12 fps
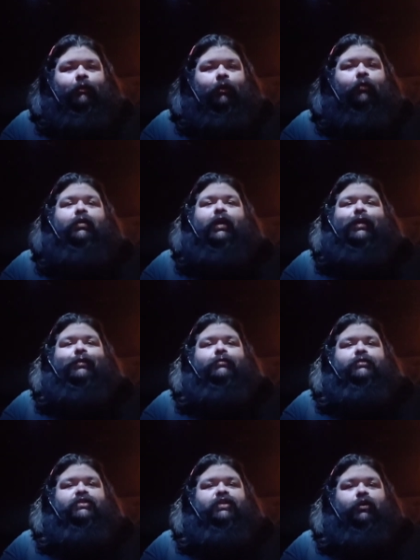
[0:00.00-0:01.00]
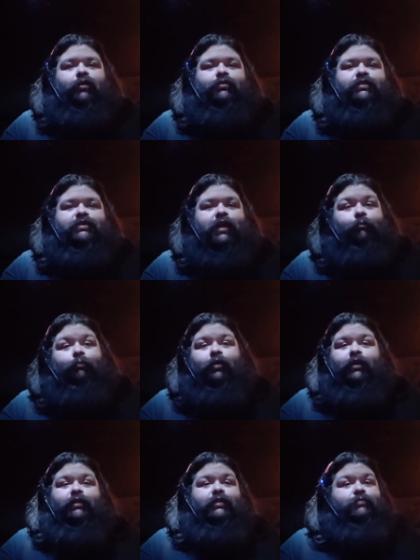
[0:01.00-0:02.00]
Okay, so step
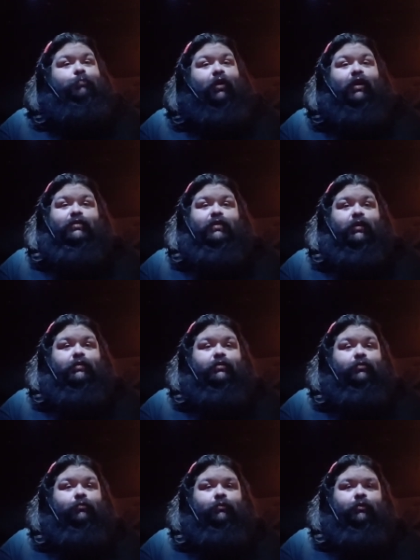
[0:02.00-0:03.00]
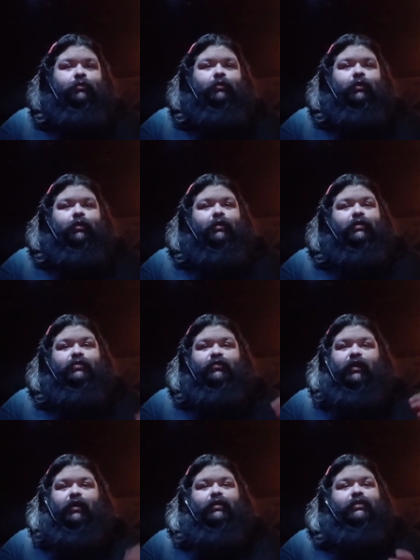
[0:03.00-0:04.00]
one in this process is
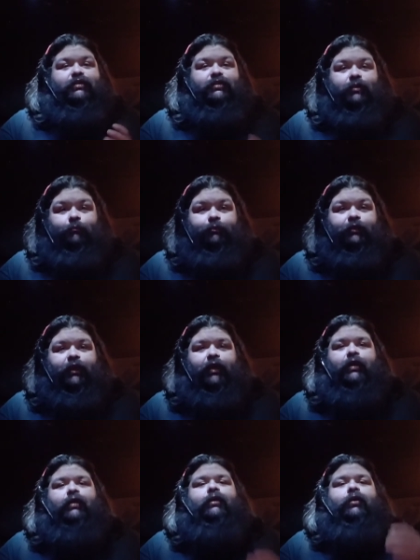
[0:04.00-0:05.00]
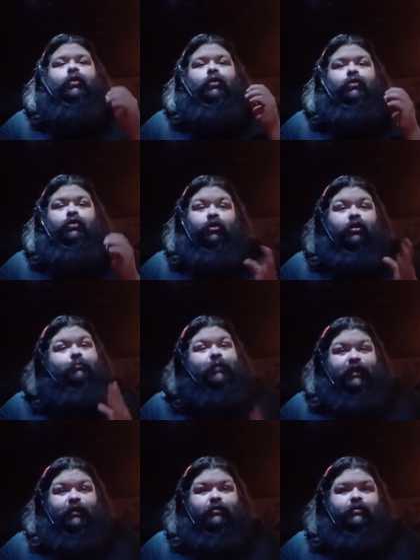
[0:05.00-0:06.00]
very simply cook
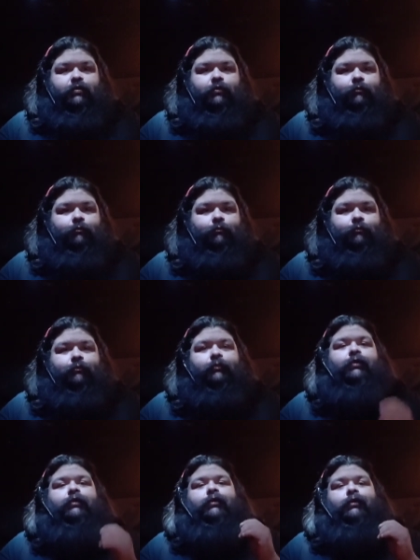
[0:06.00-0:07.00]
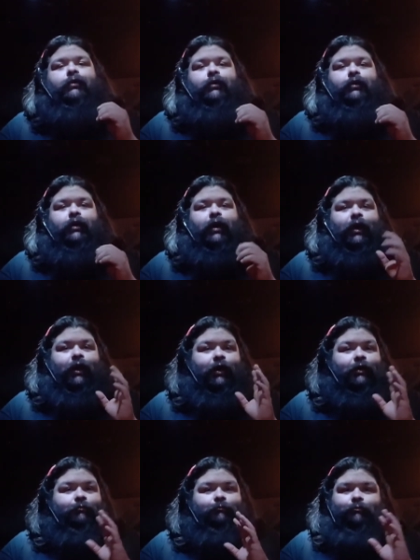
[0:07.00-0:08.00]
beans.
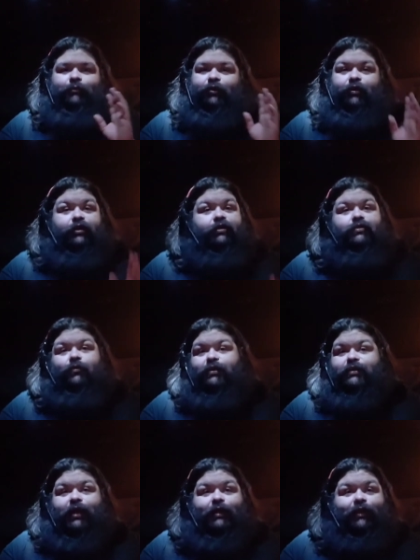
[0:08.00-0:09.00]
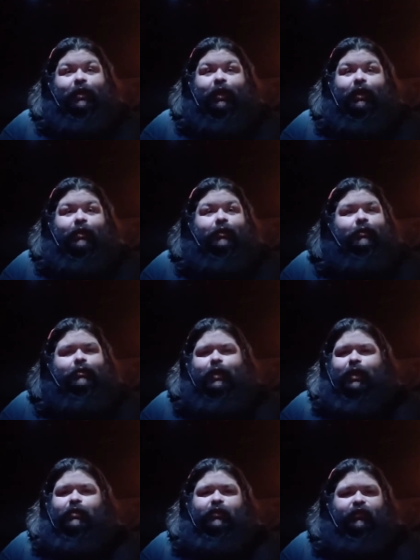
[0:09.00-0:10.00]
You can use the ones out of the can.
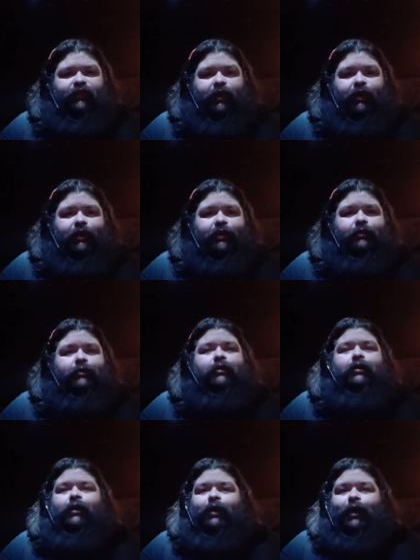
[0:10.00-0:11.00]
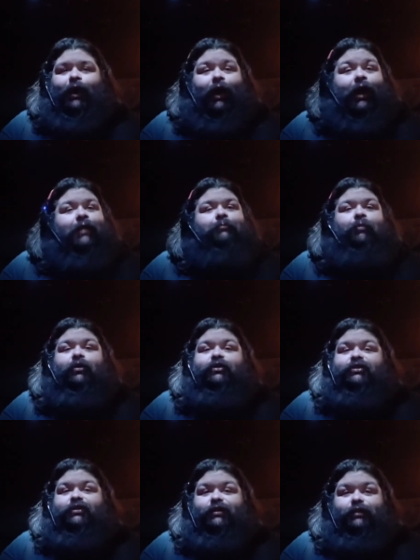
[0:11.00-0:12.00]
That's fine. I
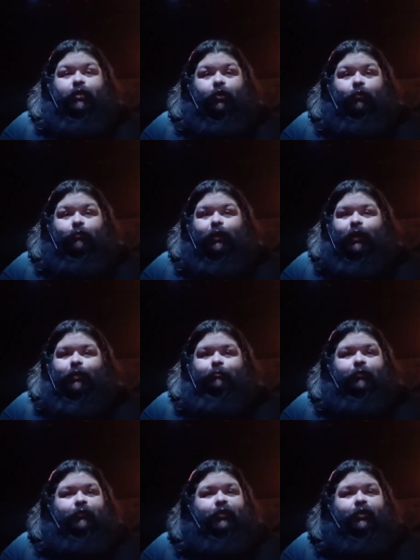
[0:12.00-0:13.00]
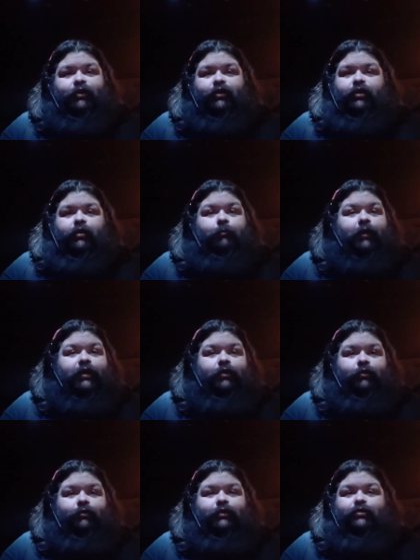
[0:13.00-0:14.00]
personally don't. I prefer to cook my
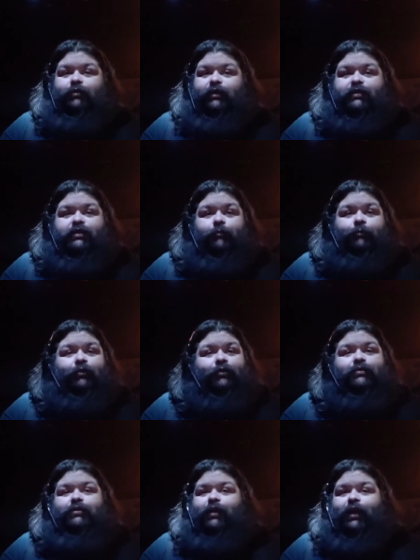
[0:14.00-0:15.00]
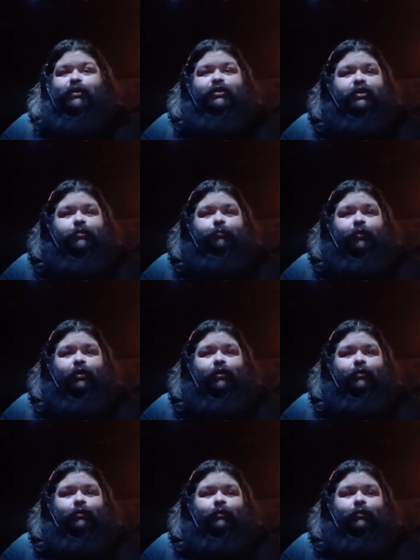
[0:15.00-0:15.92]
own. It's really simple. It's a lot cheaper.